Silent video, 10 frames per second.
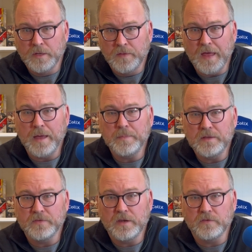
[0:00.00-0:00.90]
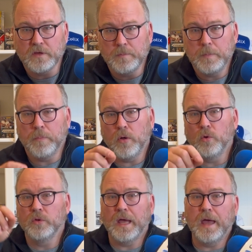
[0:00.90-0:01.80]
that means that it's going to be
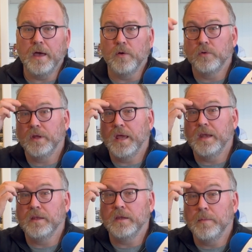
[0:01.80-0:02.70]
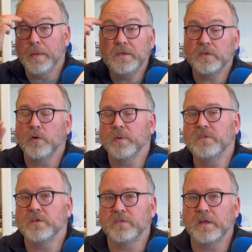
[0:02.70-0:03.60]
pulled out, and it may still
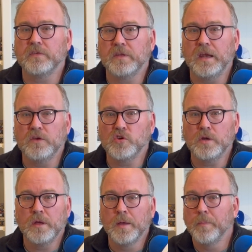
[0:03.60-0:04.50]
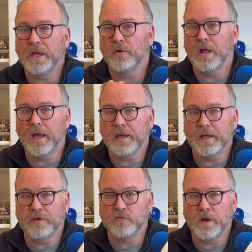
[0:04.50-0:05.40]
reach its destination, but you're not going
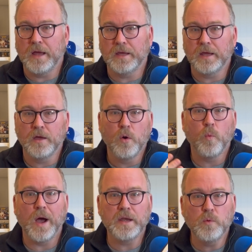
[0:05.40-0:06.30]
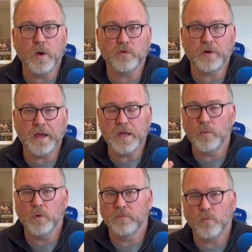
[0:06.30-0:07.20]
to get tracking. Why do you want
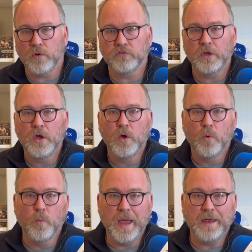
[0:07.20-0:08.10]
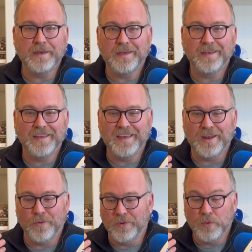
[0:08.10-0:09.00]
tracking? Well, of course, when
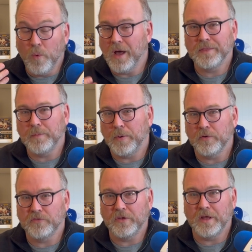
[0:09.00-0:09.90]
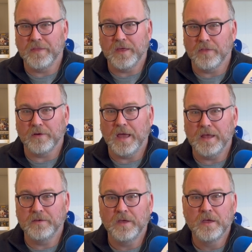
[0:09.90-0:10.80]
you want the person on the other end